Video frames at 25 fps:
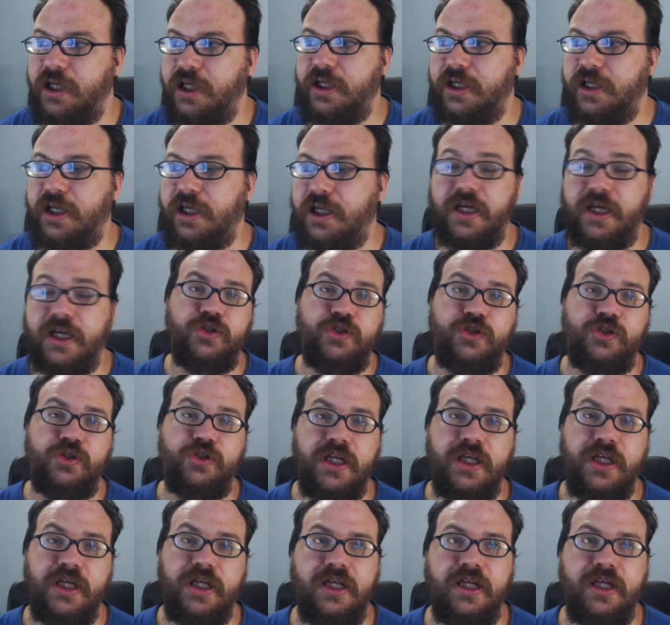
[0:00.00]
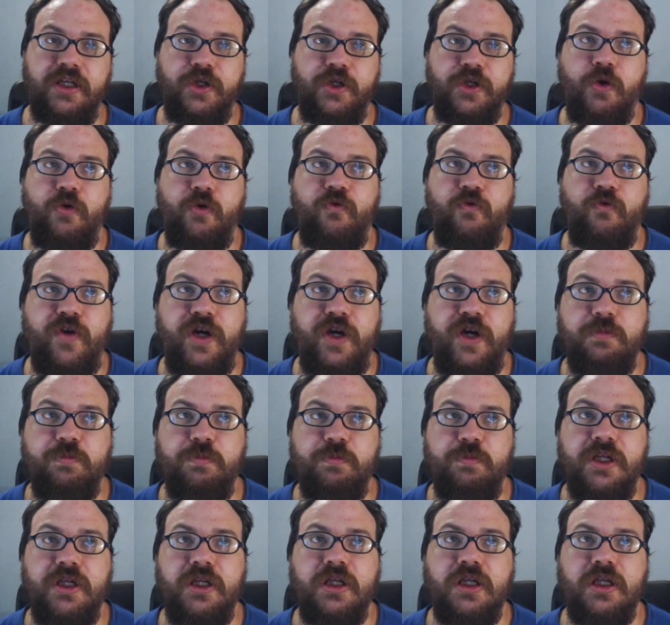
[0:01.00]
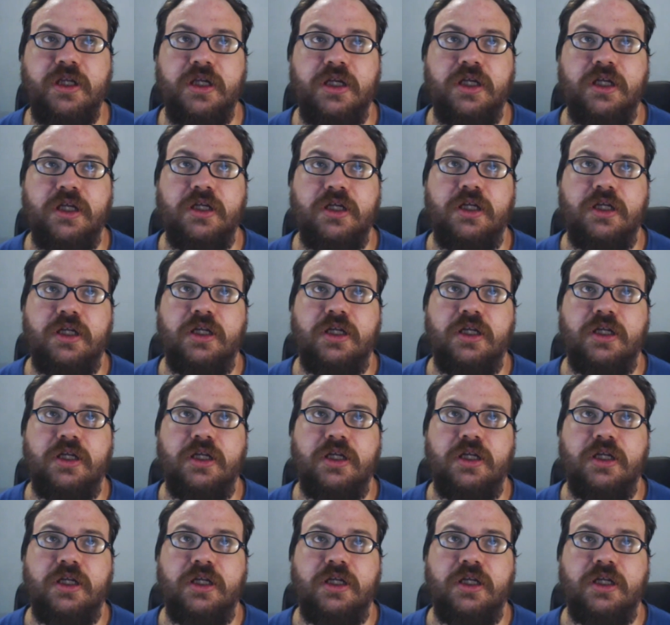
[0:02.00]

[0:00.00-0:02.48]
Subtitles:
And I actually had a GoFundMe